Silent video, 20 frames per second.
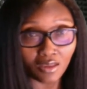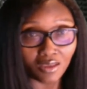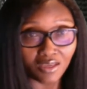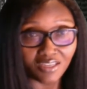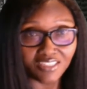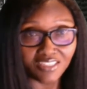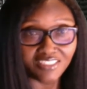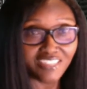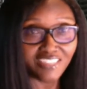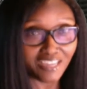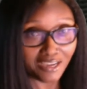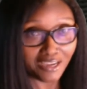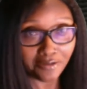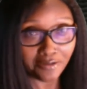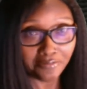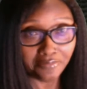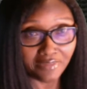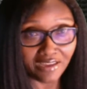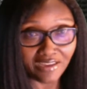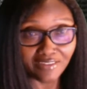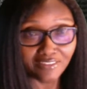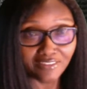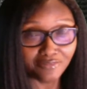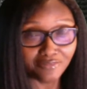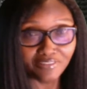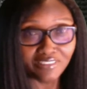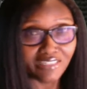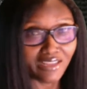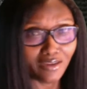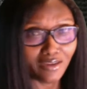Yeah. I was
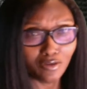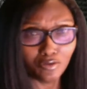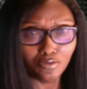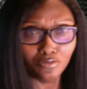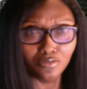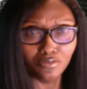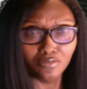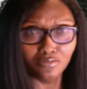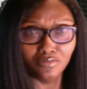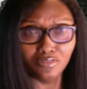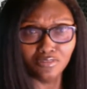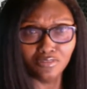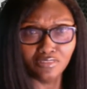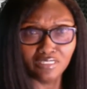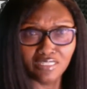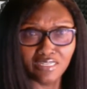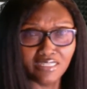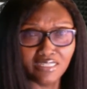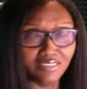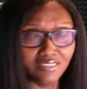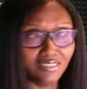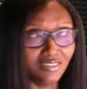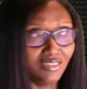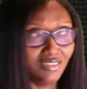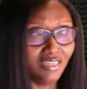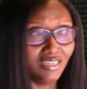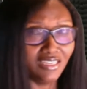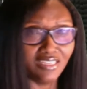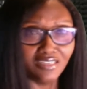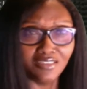like, "Ooh, you see this?"
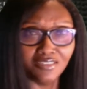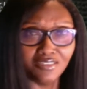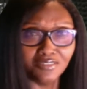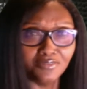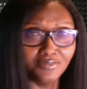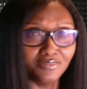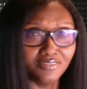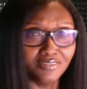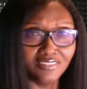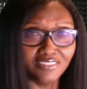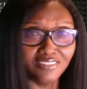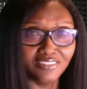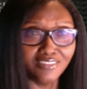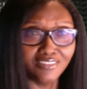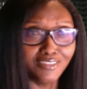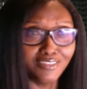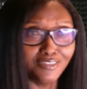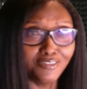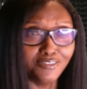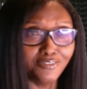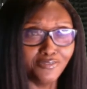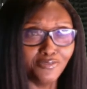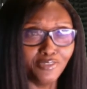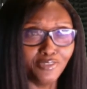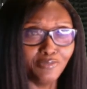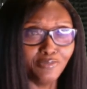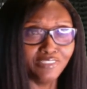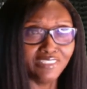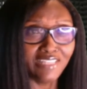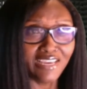We
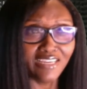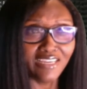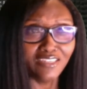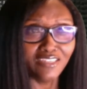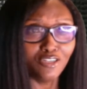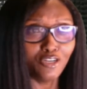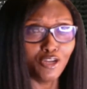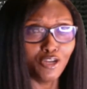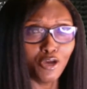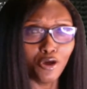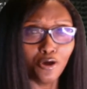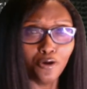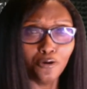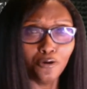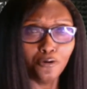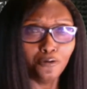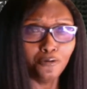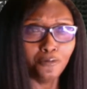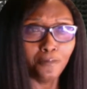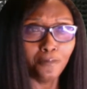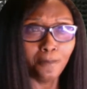was like, "No,